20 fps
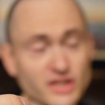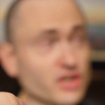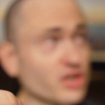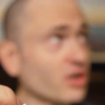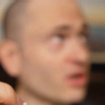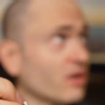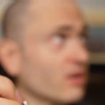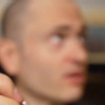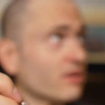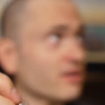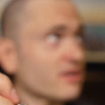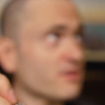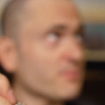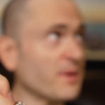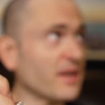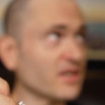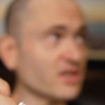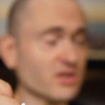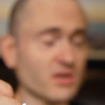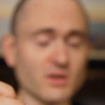Pincher? It's
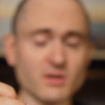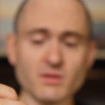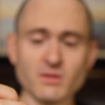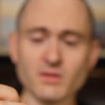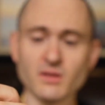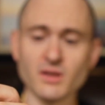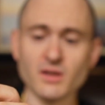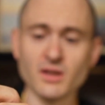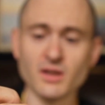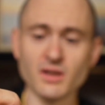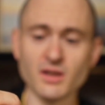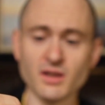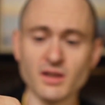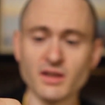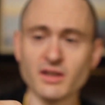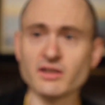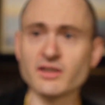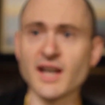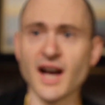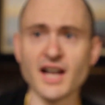pincher?
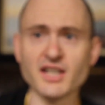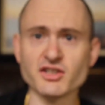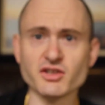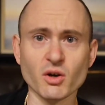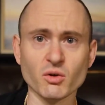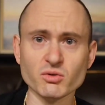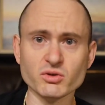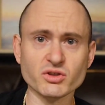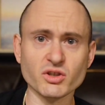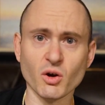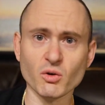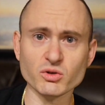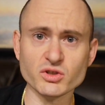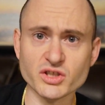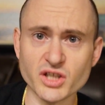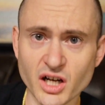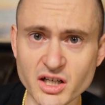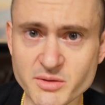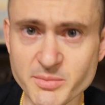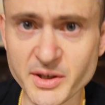Guys, don't don't
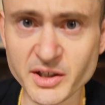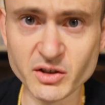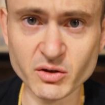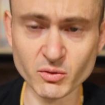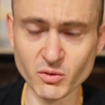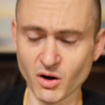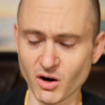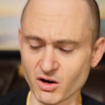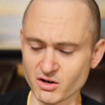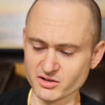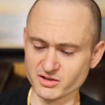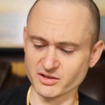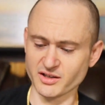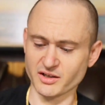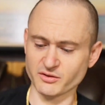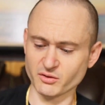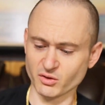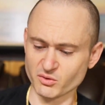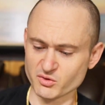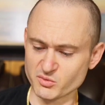judge me too harshly.
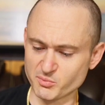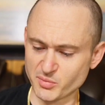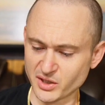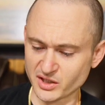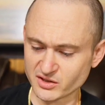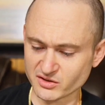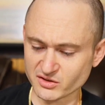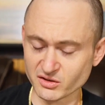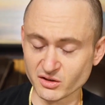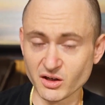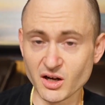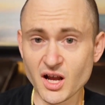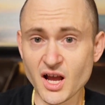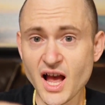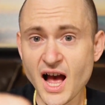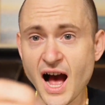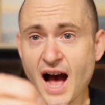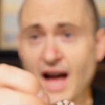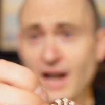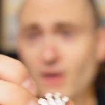I thought it was pincer.
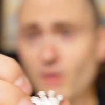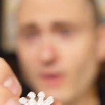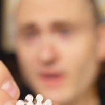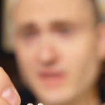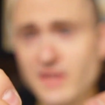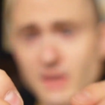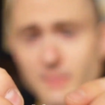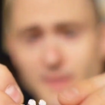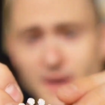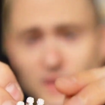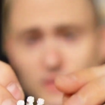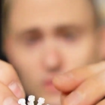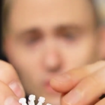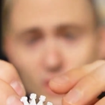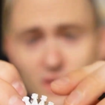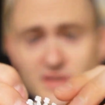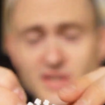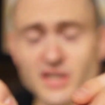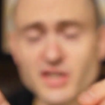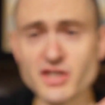I don't know anything about
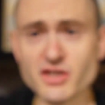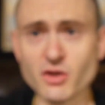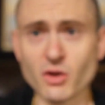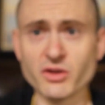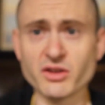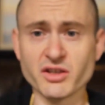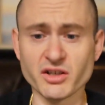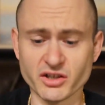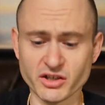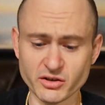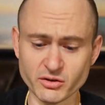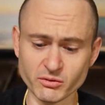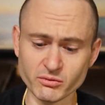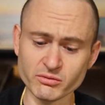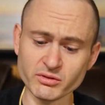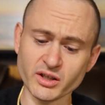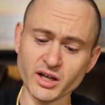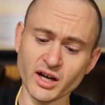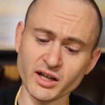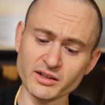dogs. I just know that they're
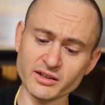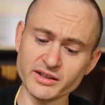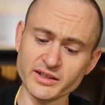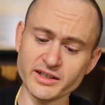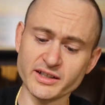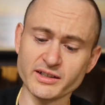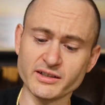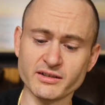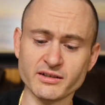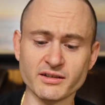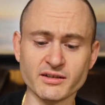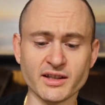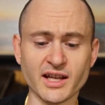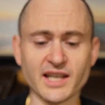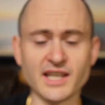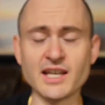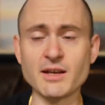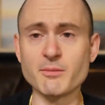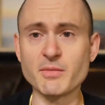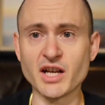cute and cuddly and
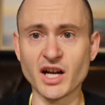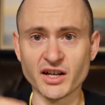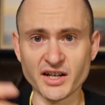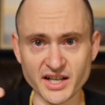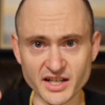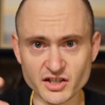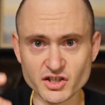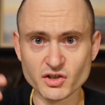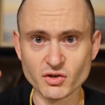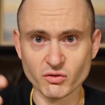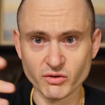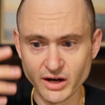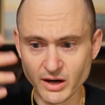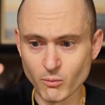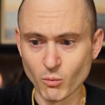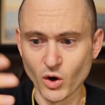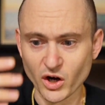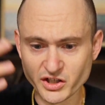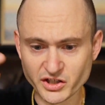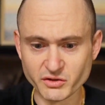they keep me on
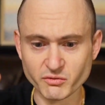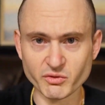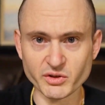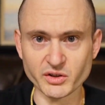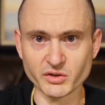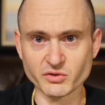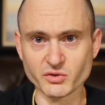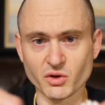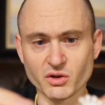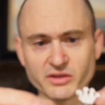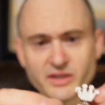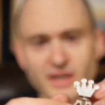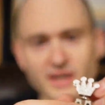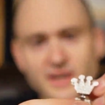Instagram watching reels all